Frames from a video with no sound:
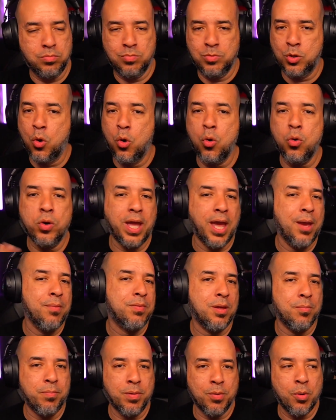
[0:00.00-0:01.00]
cool
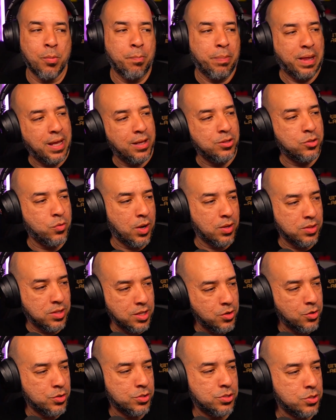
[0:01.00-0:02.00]
games that we were playing throughout the
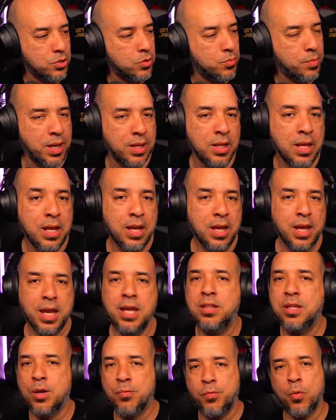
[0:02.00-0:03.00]
years too, man,
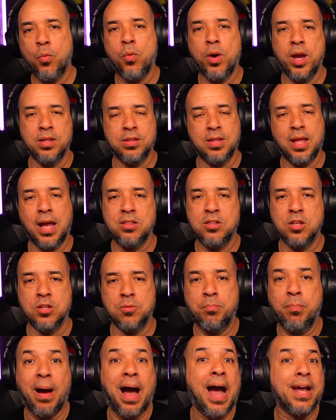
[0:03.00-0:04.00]
in different ways, not
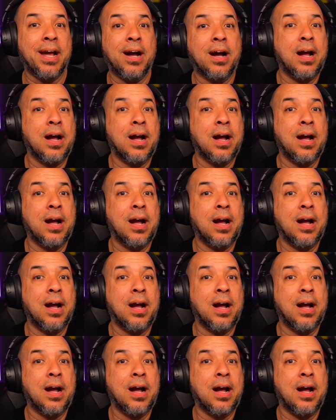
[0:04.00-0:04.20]
just buying a